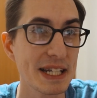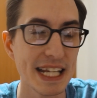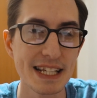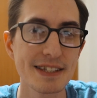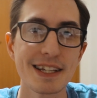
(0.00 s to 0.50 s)

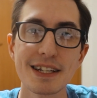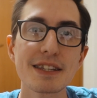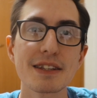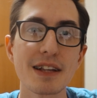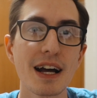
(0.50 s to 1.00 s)

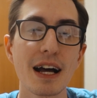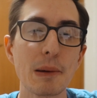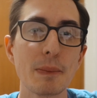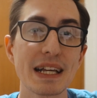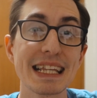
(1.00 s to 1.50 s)
decent,
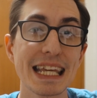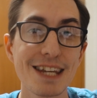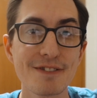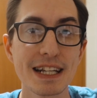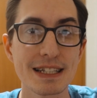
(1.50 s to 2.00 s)
in the
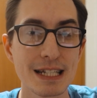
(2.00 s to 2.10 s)
evening